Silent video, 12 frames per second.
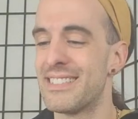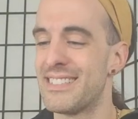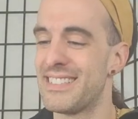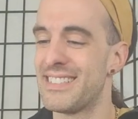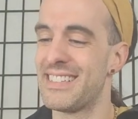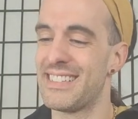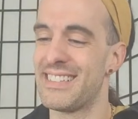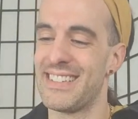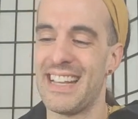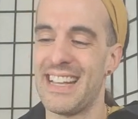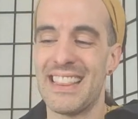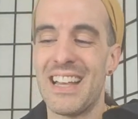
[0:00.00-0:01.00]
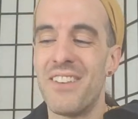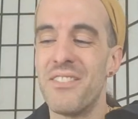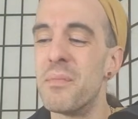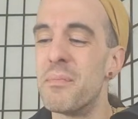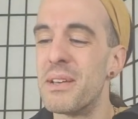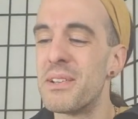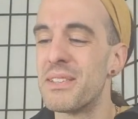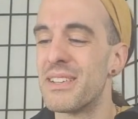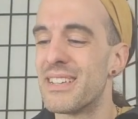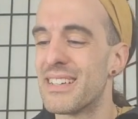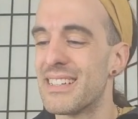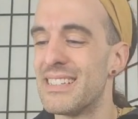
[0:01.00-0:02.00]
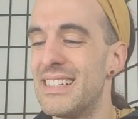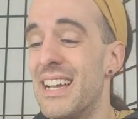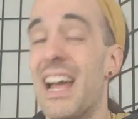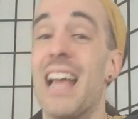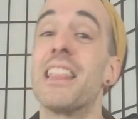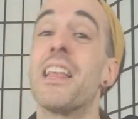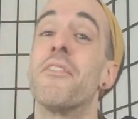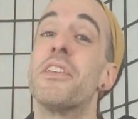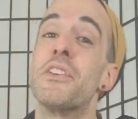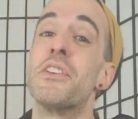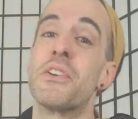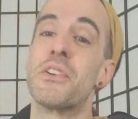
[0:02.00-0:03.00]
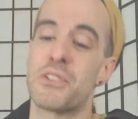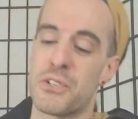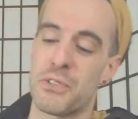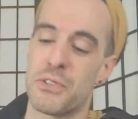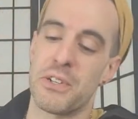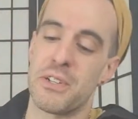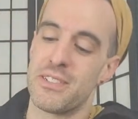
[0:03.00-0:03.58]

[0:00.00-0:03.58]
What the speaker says: I love the builder. I love the nurturer.